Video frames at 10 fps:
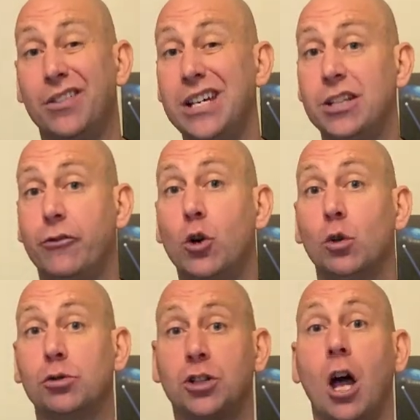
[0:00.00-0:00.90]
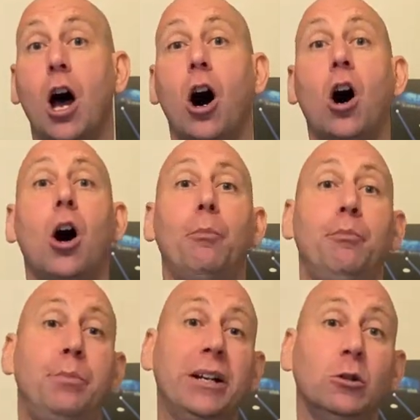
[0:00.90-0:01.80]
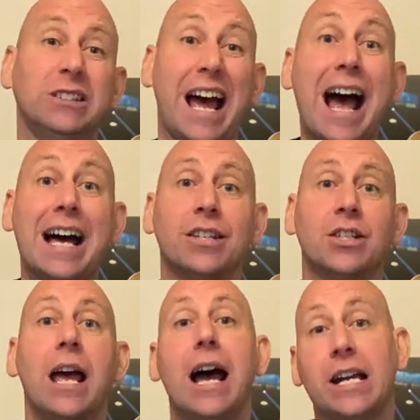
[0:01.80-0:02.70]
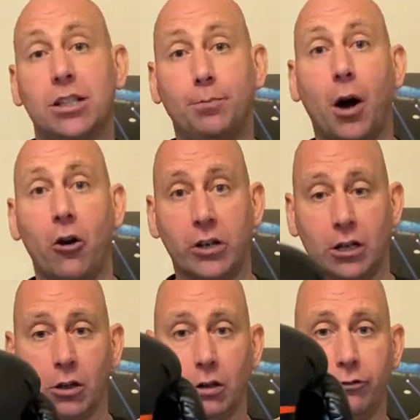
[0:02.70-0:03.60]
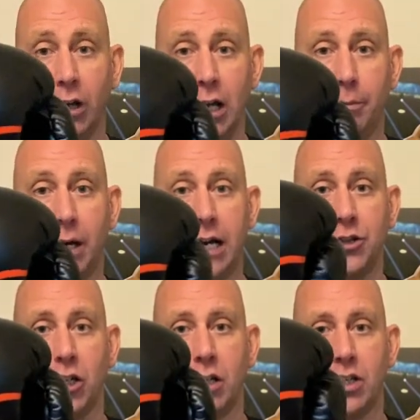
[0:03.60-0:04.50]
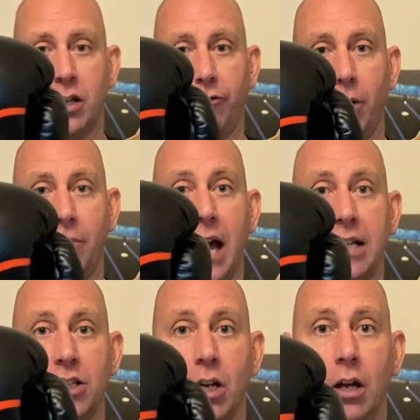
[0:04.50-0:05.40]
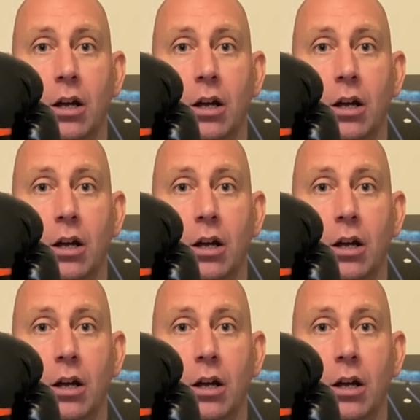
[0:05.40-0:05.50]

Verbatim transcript: These, of course, are billed as a sparring glove, but as you can see from that,